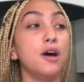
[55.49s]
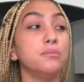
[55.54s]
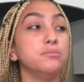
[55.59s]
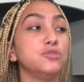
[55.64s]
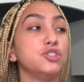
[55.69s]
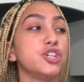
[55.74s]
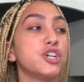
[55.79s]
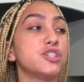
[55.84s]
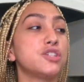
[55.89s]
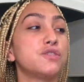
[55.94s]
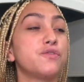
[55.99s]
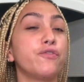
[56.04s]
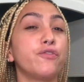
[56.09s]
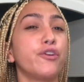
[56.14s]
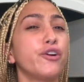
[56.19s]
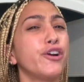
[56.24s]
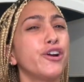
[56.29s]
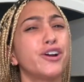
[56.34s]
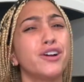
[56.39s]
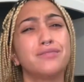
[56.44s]
just
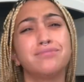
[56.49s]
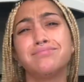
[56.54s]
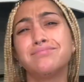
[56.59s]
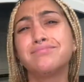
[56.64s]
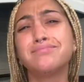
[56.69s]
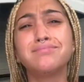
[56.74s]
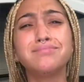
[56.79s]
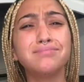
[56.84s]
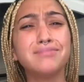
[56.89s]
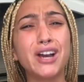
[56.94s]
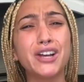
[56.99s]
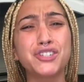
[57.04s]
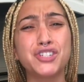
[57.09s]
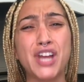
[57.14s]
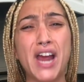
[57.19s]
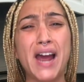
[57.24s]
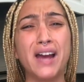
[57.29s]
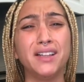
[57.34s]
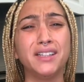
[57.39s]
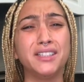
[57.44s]
for a
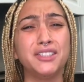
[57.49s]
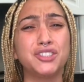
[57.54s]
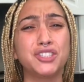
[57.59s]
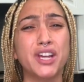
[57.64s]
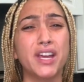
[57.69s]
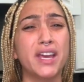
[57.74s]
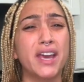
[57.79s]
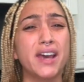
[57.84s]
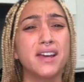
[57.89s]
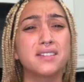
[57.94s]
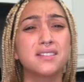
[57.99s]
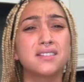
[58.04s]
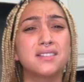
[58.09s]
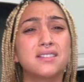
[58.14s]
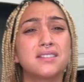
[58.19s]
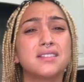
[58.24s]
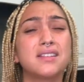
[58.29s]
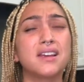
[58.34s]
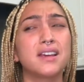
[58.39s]
challenge, I guess,